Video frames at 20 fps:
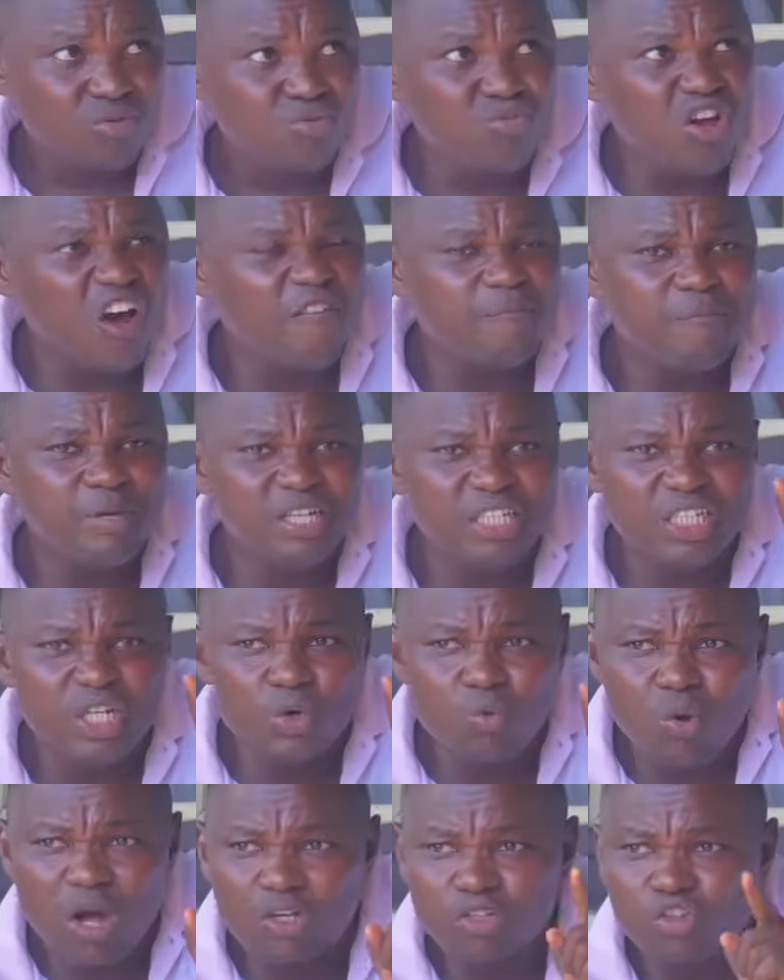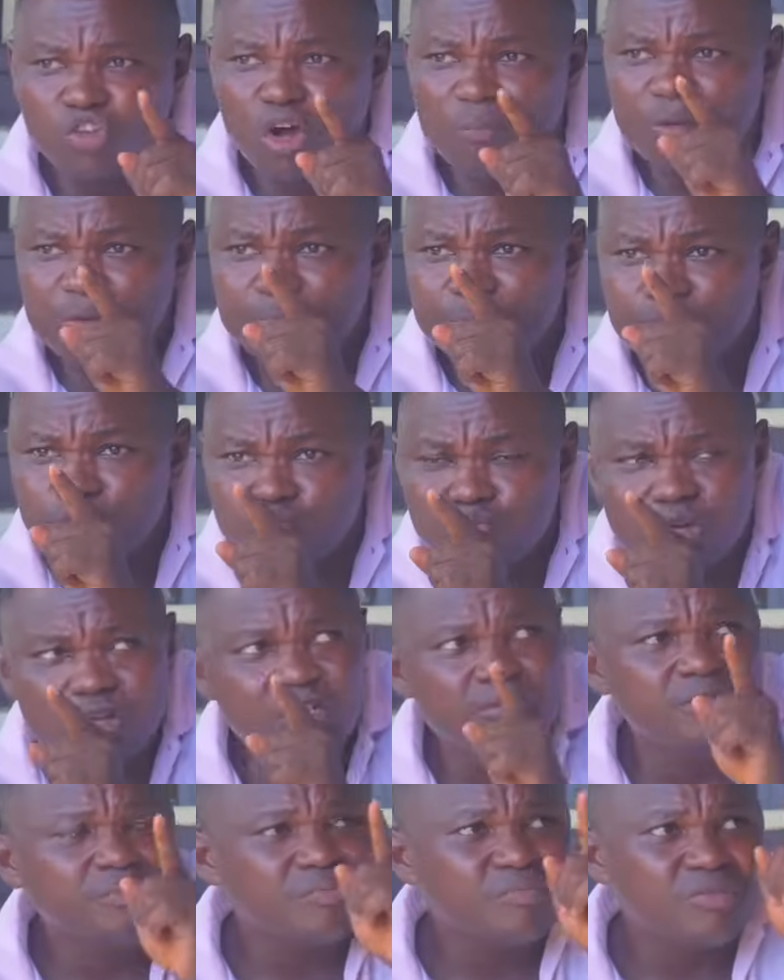You have been the one coming
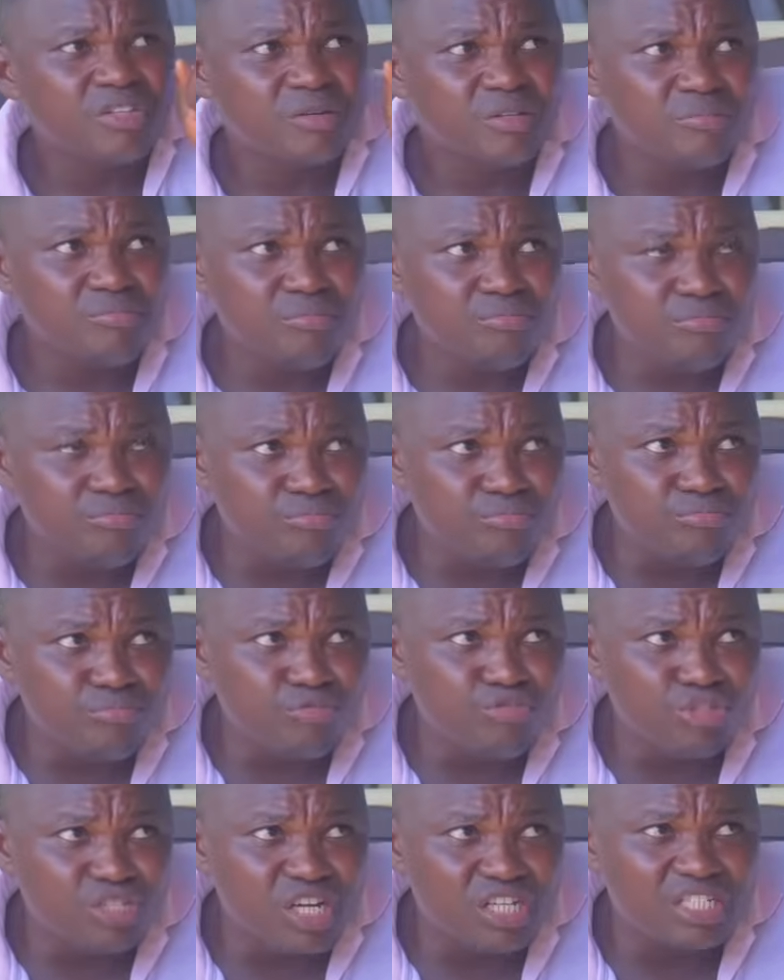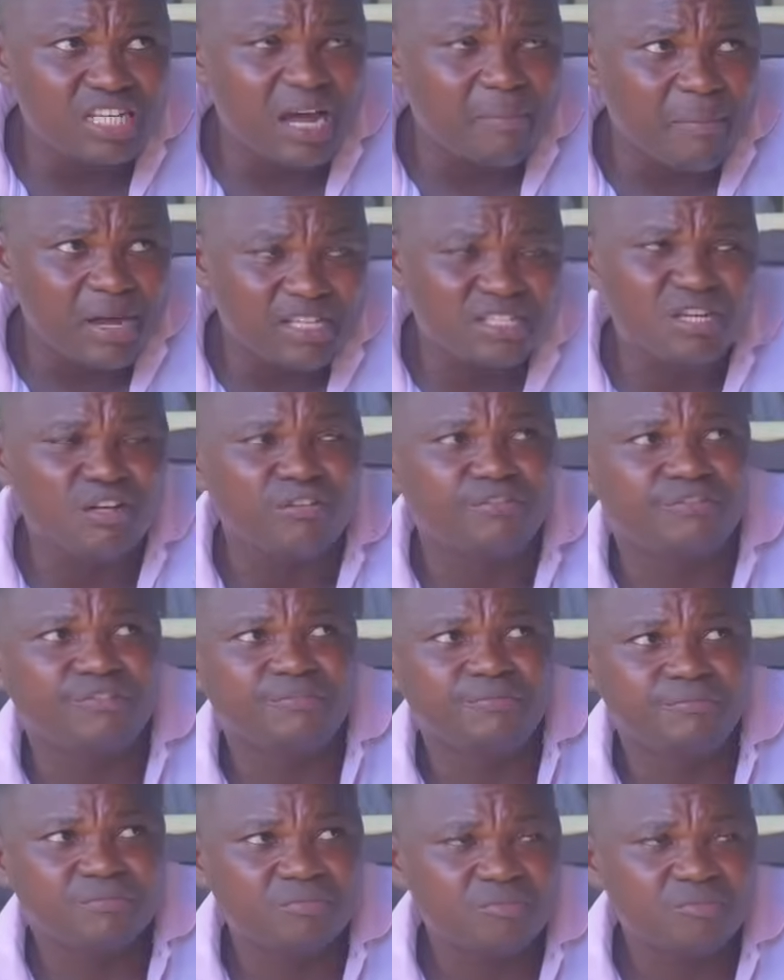between Uchechi and myself.